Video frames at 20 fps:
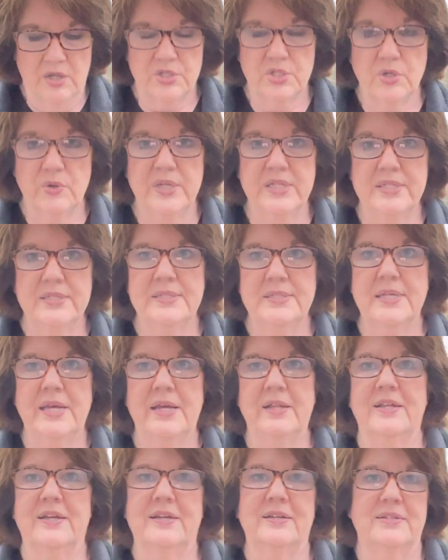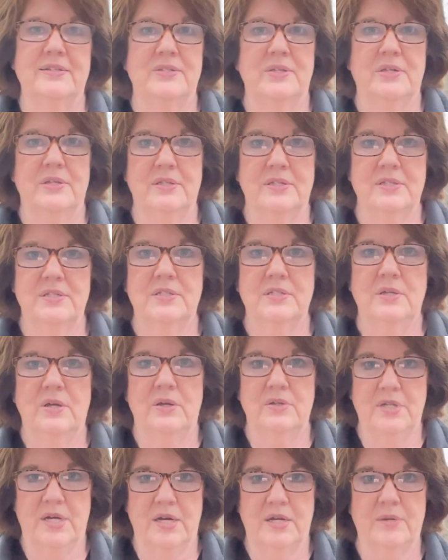So he's telling us in this
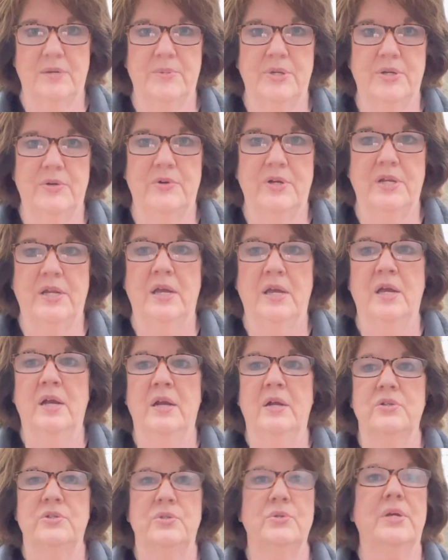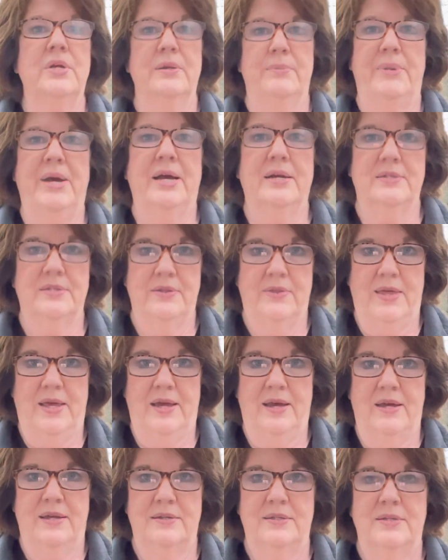documentary to get back to
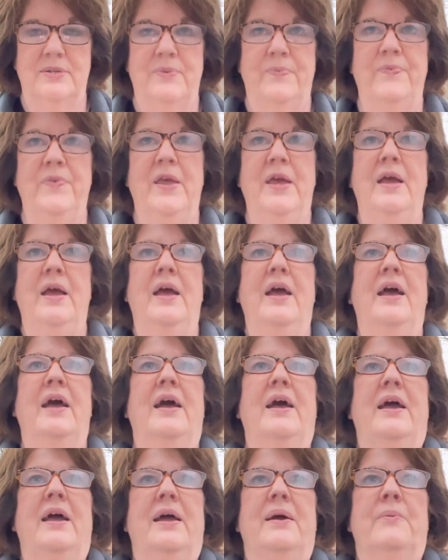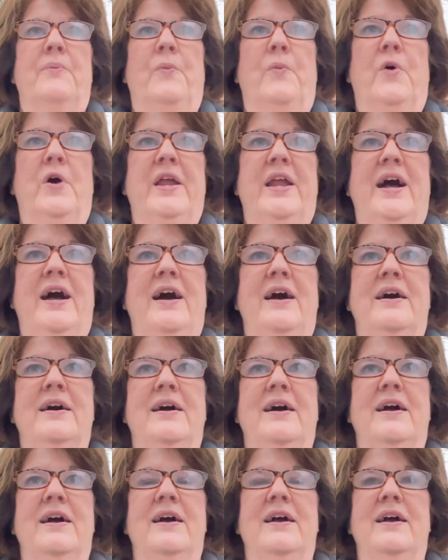that. What I,
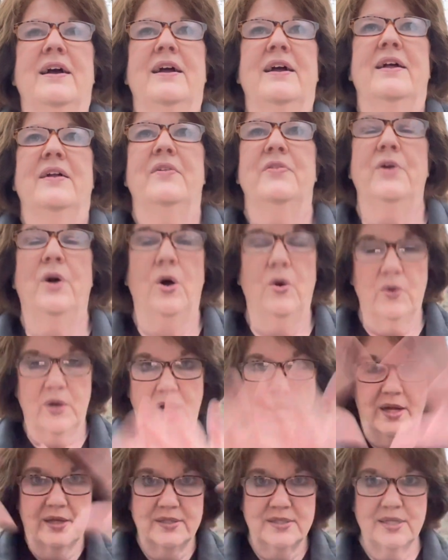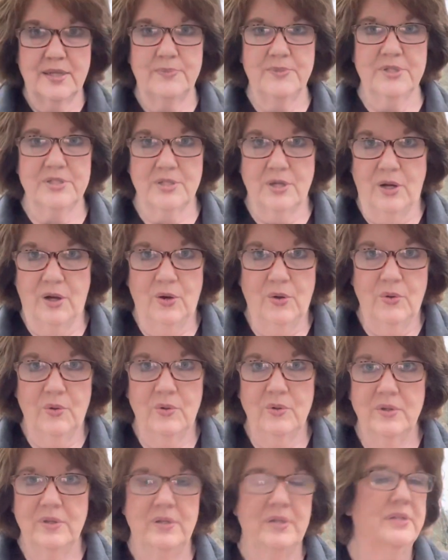the whole concept as a
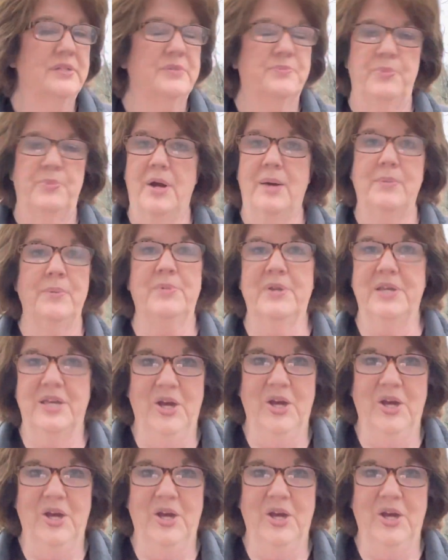whole is probably